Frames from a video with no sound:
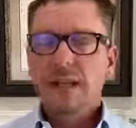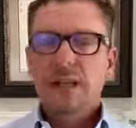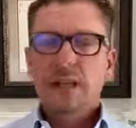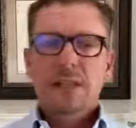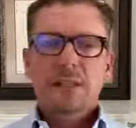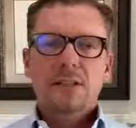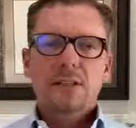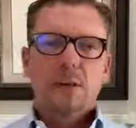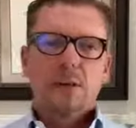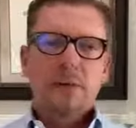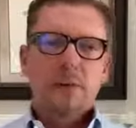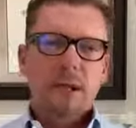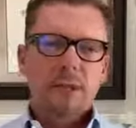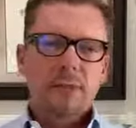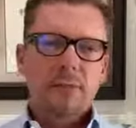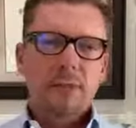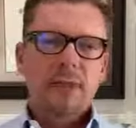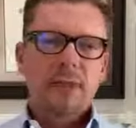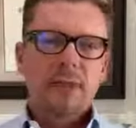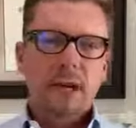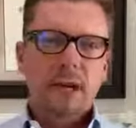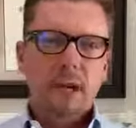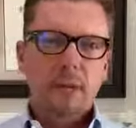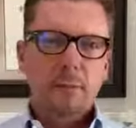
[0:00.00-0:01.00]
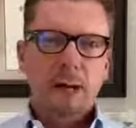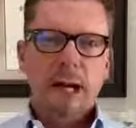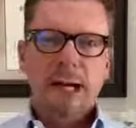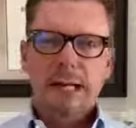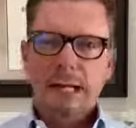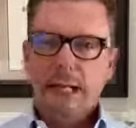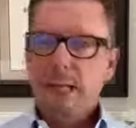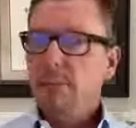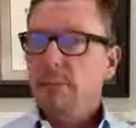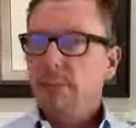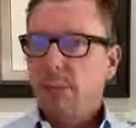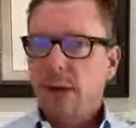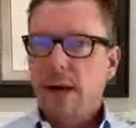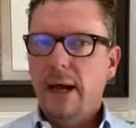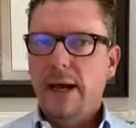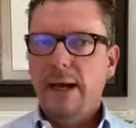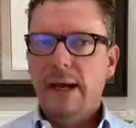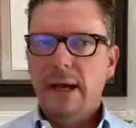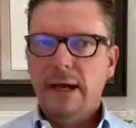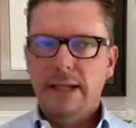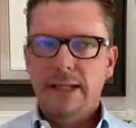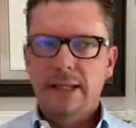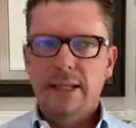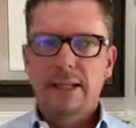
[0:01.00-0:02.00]
so that every time I get a bright
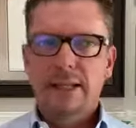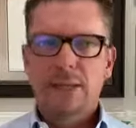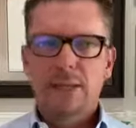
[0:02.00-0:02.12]
idea,